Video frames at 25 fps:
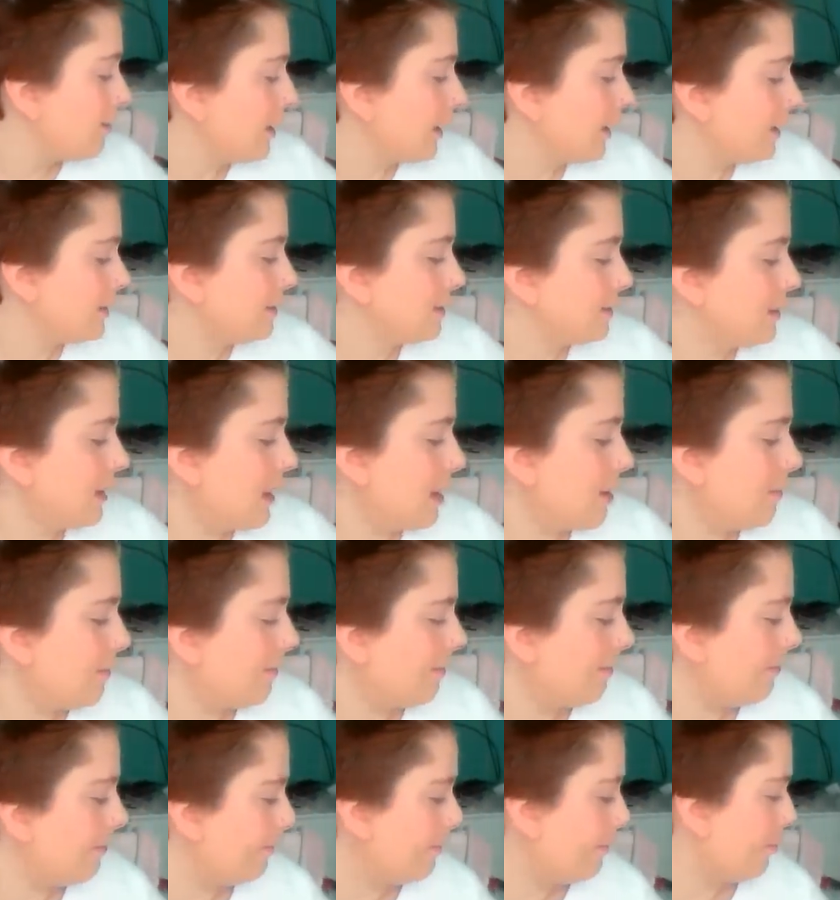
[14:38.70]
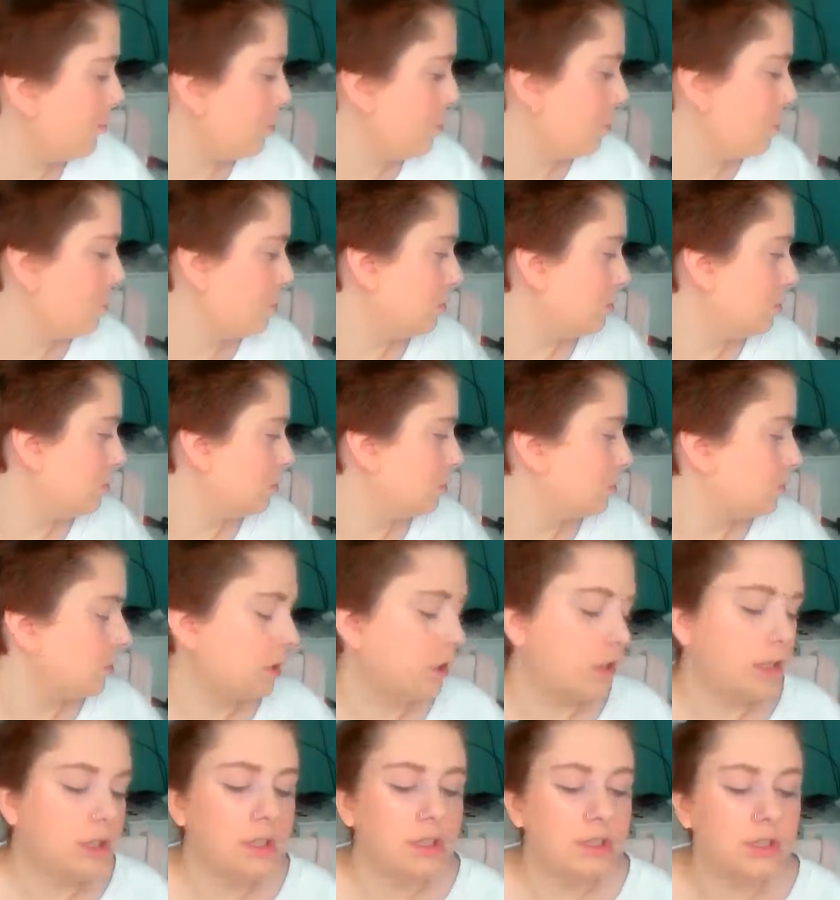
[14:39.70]
Next up,
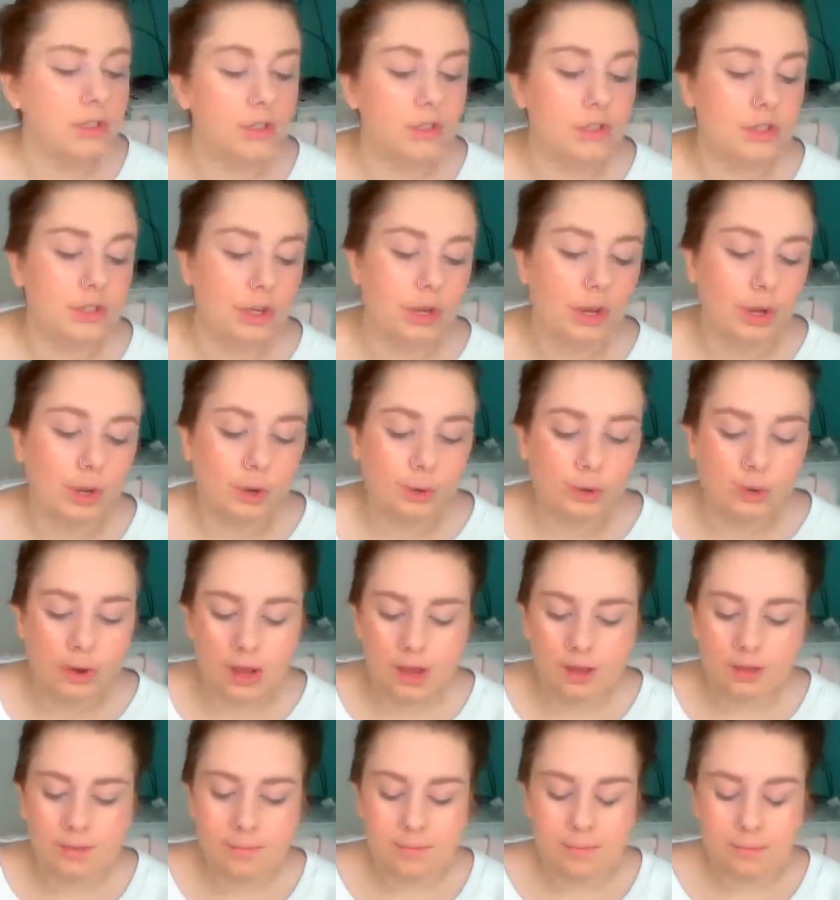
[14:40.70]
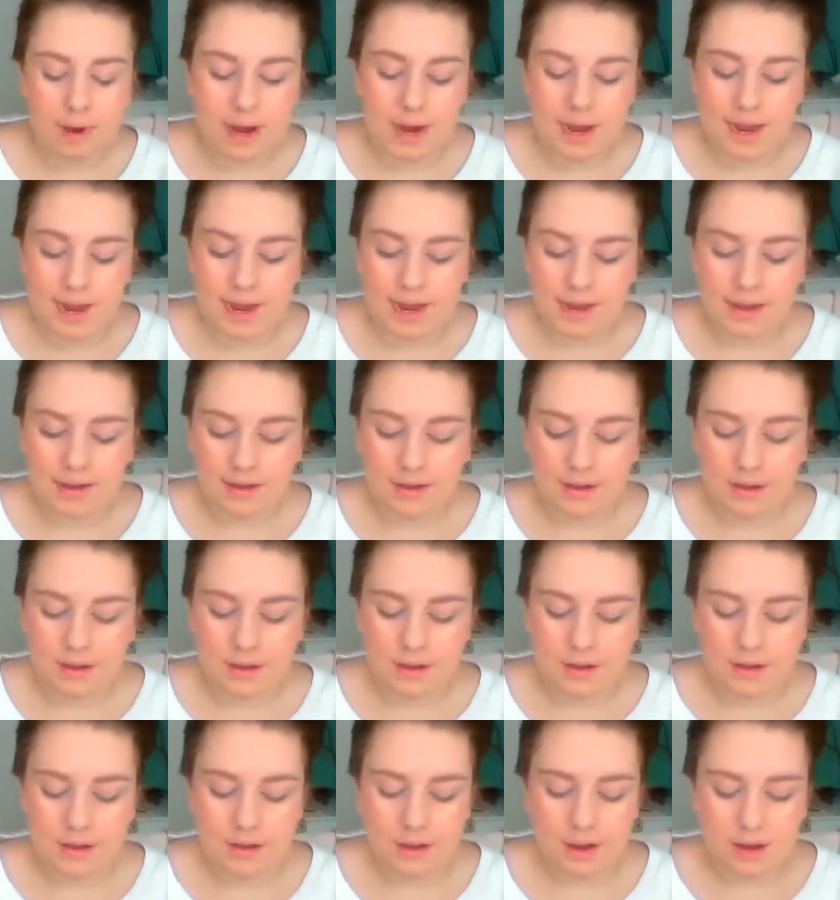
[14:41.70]
we'll do my
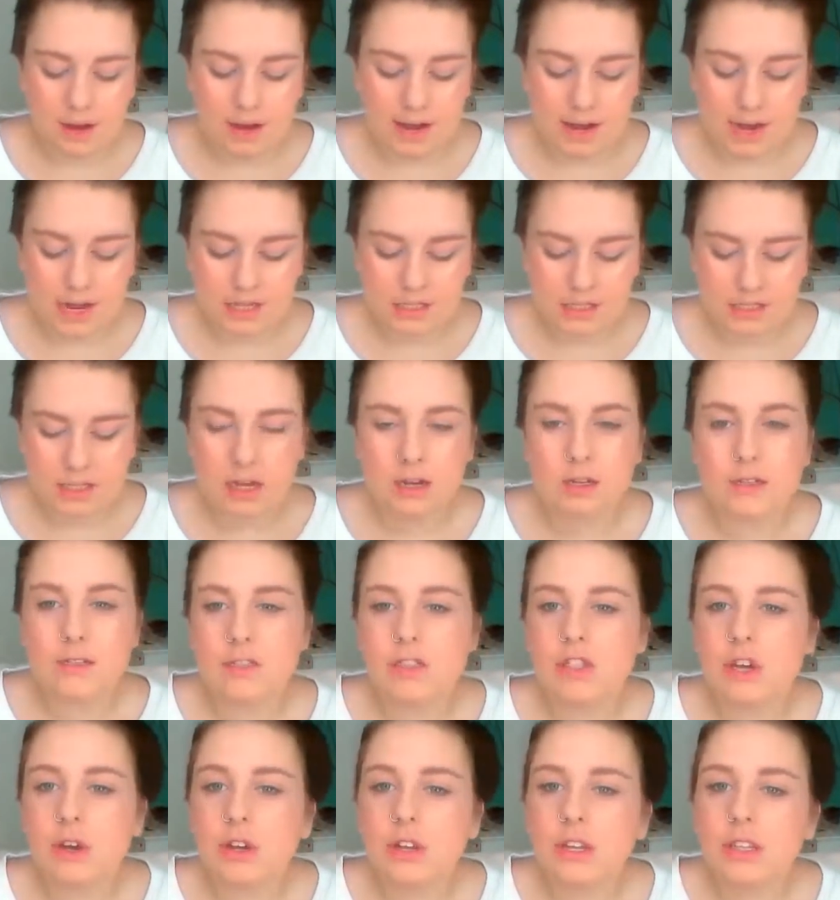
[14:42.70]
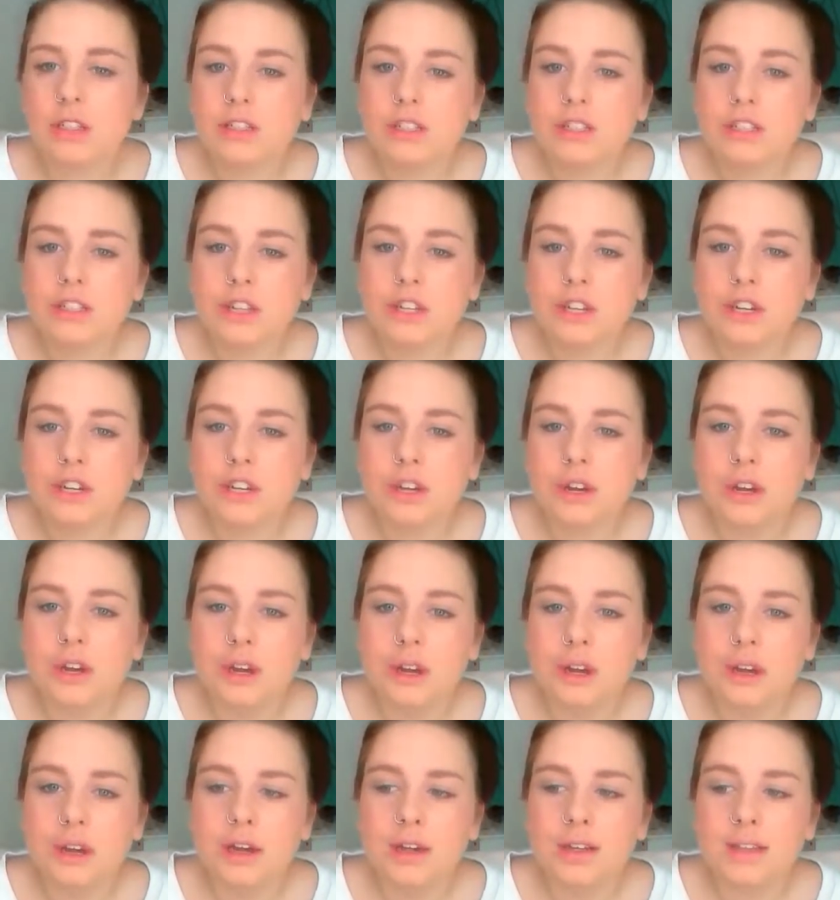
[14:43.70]
eyes. I was going to do
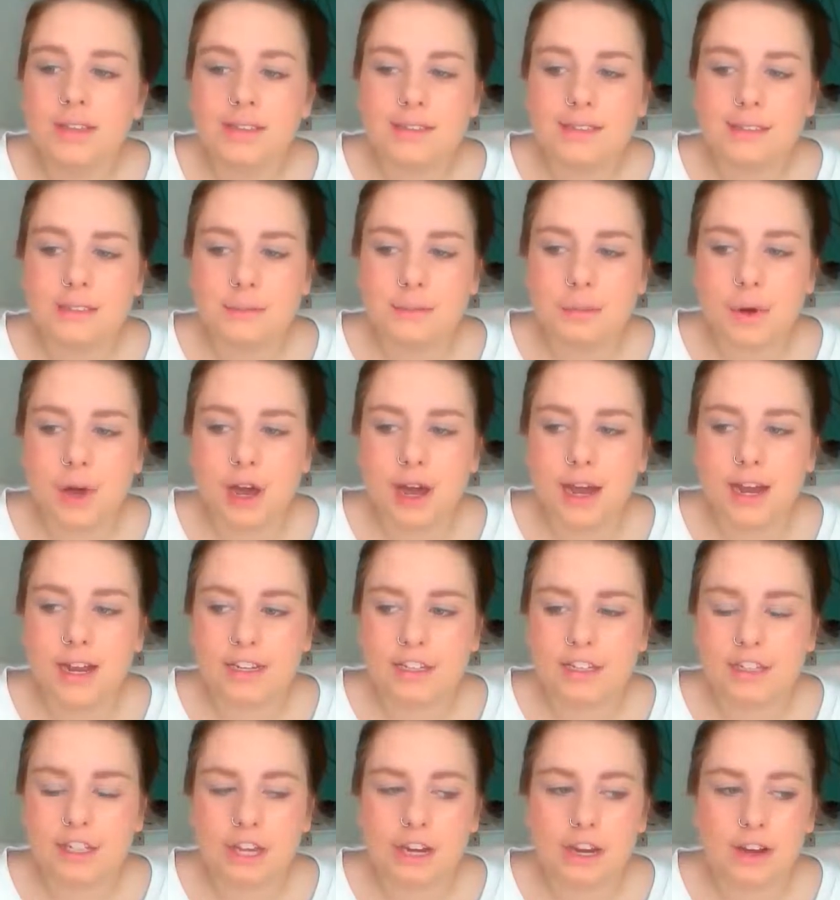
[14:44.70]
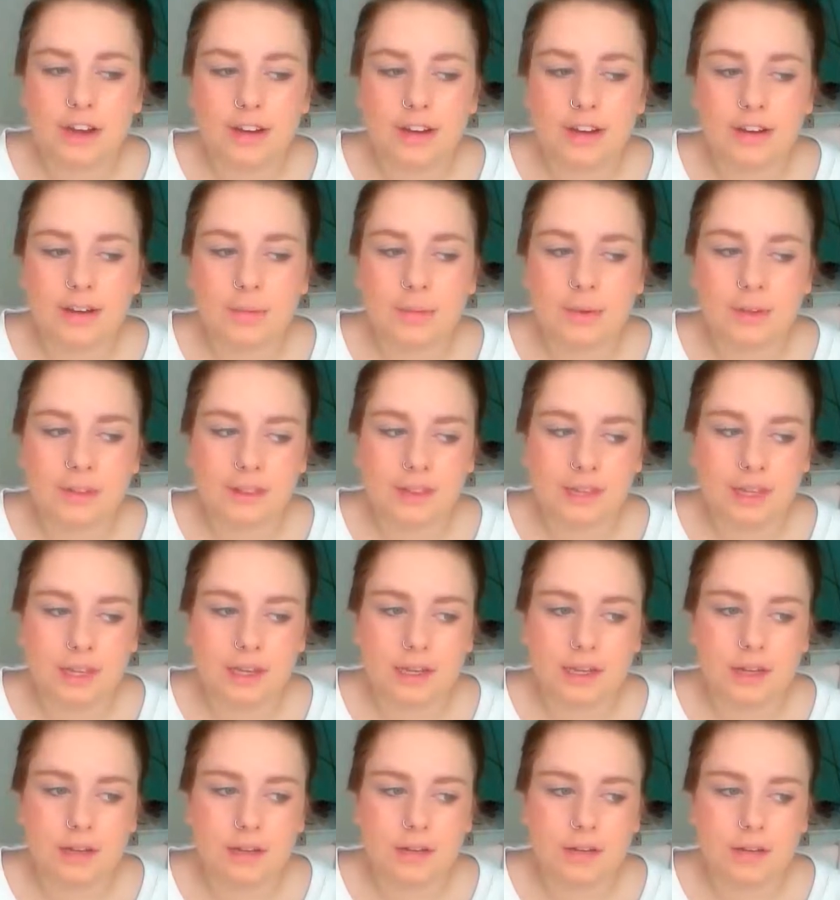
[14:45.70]
some eyeshadow, but
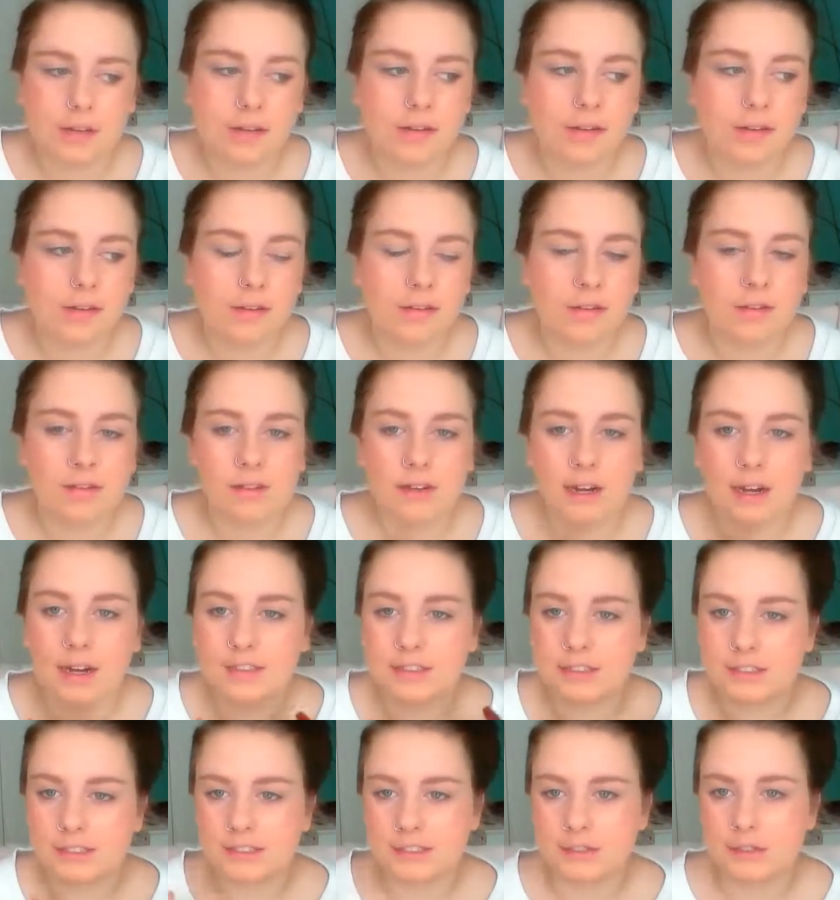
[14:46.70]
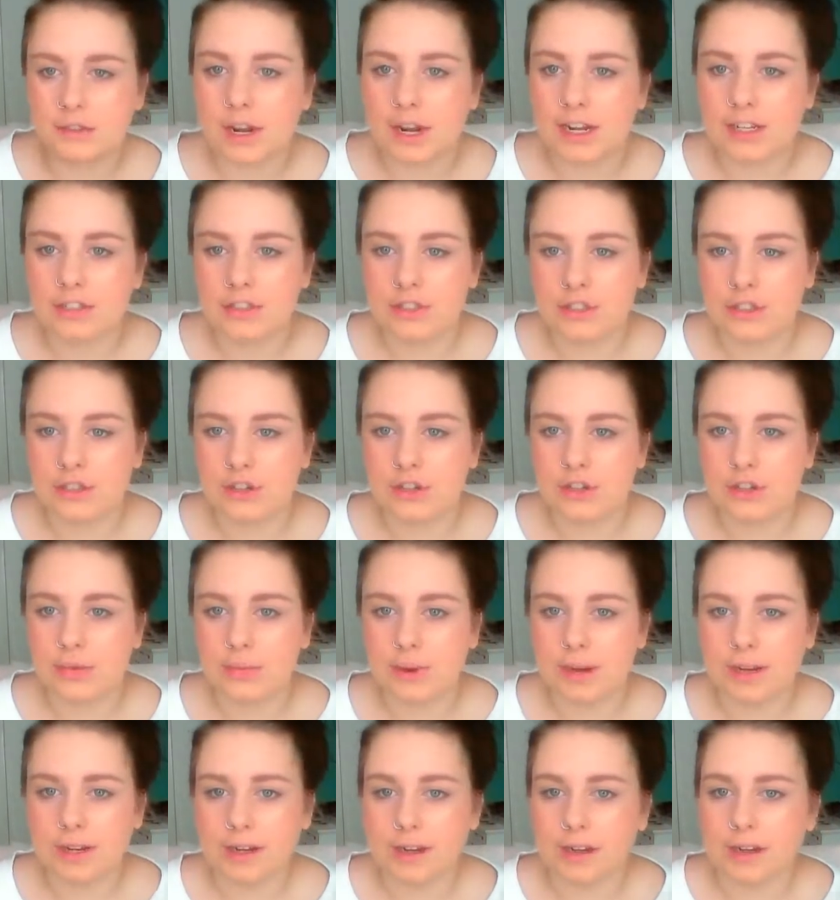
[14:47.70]
then I just thought I'd show you
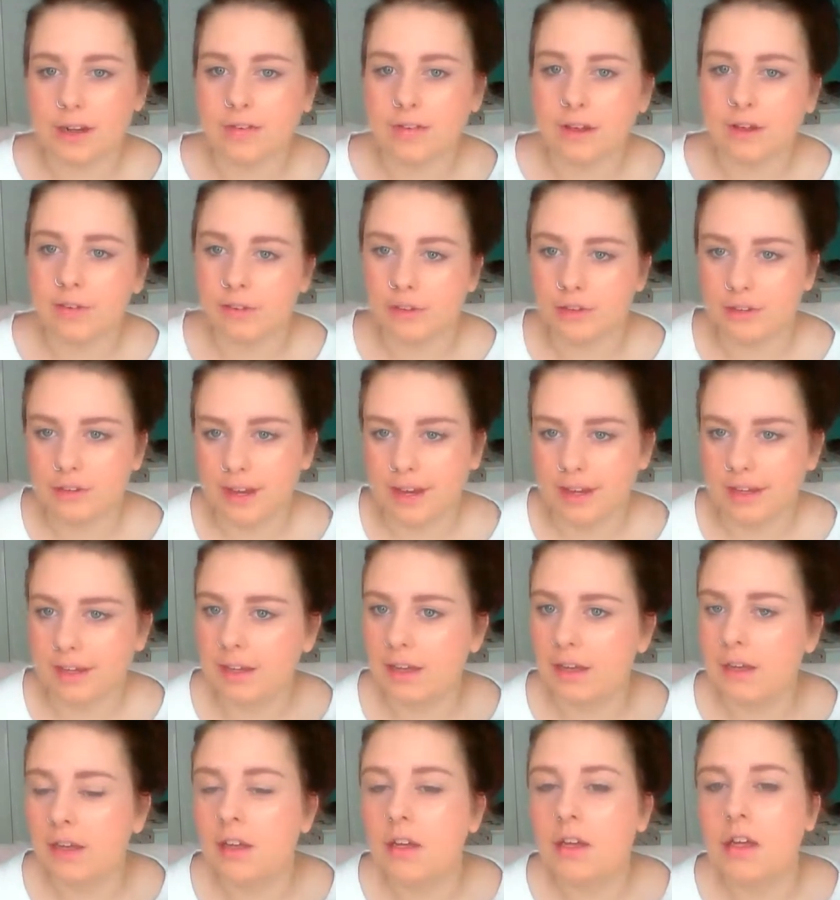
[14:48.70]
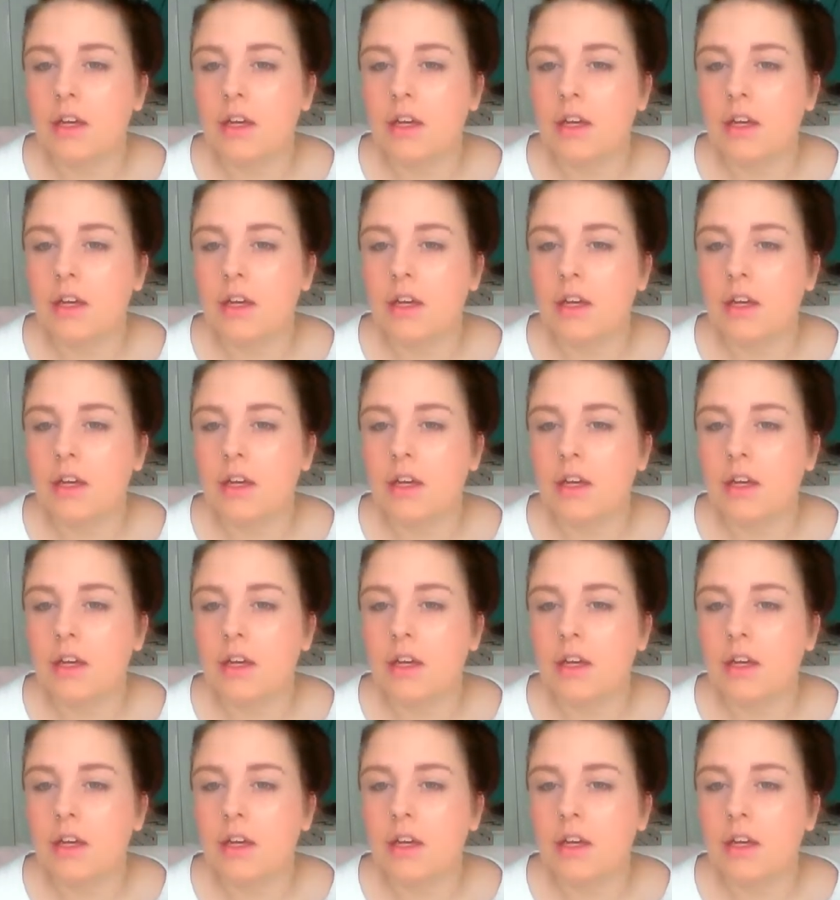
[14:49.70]
my kind of everyday